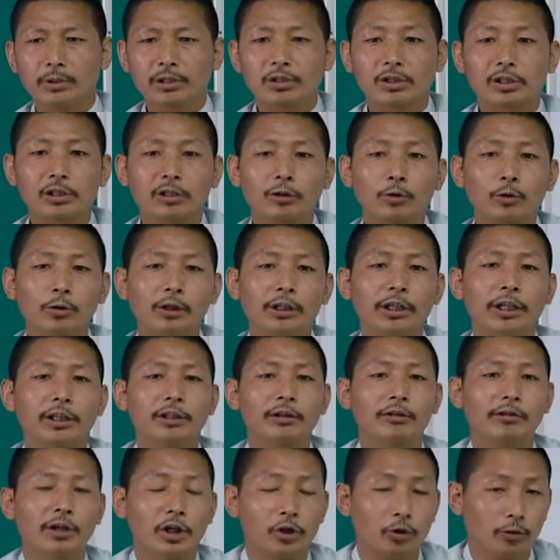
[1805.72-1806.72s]
But slowly
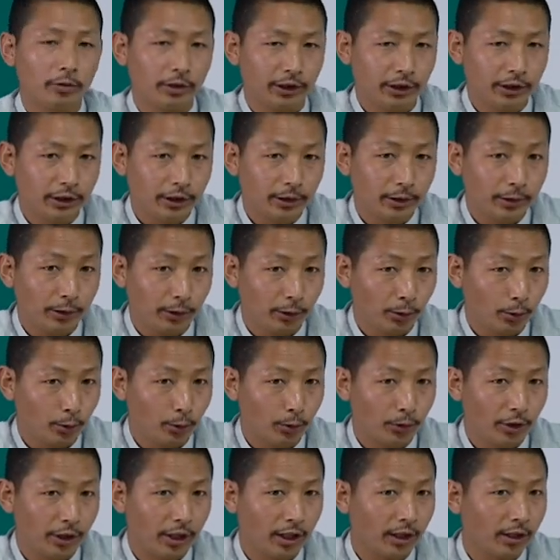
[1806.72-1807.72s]
and gradually,
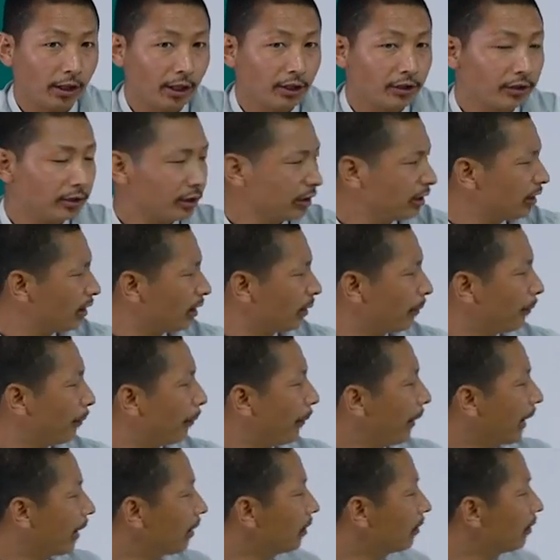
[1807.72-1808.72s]
you realize that the
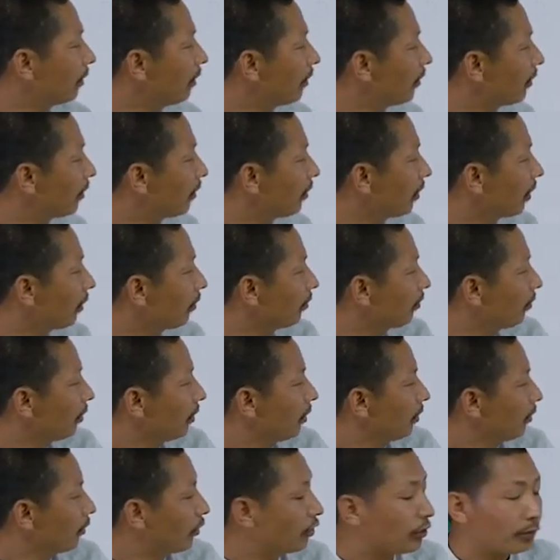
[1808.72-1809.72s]
belt is not
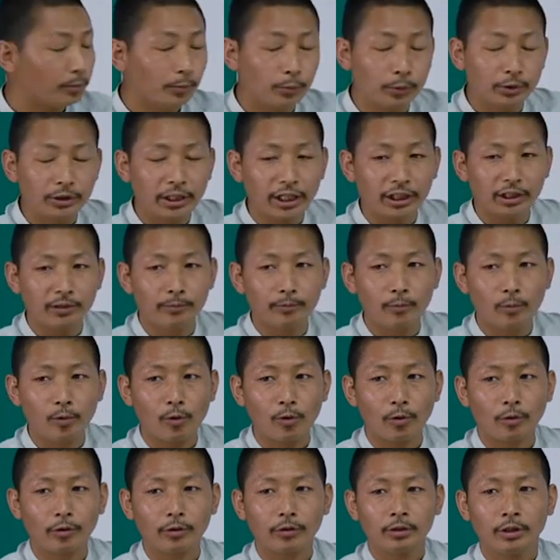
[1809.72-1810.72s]
smooth
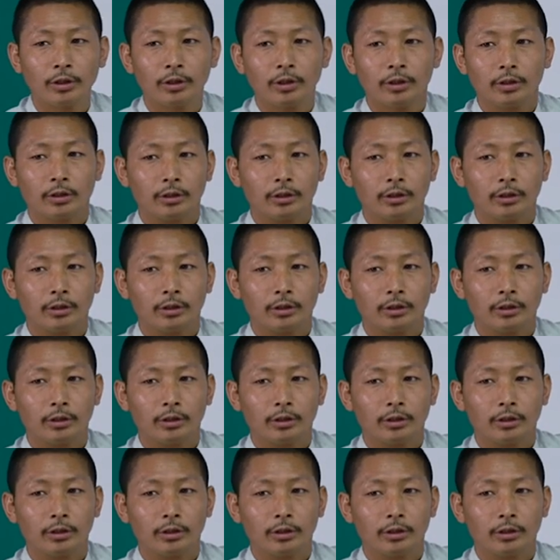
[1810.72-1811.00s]
anymore.